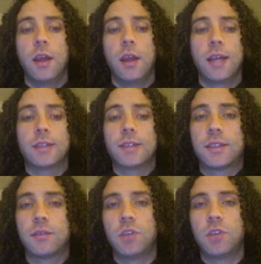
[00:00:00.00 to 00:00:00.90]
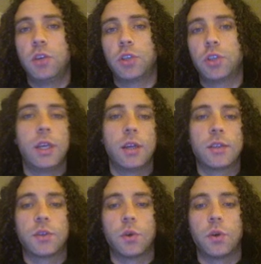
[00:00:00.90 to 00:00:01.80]
That's usually not
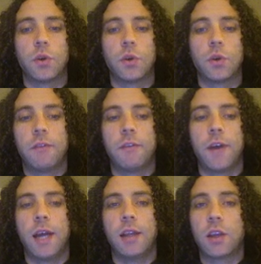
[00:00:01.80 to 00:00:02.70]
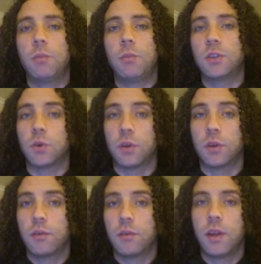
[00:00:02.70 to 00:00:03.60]
stored in the file. It could be stored
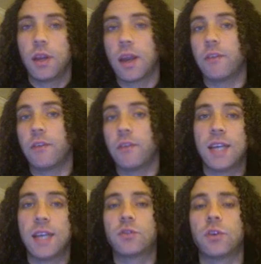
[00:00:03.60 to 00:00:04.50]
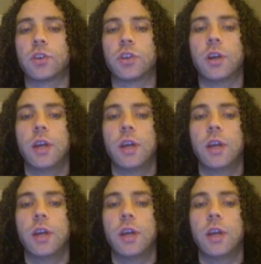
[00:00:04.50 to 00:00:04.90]
in kind of a side structure.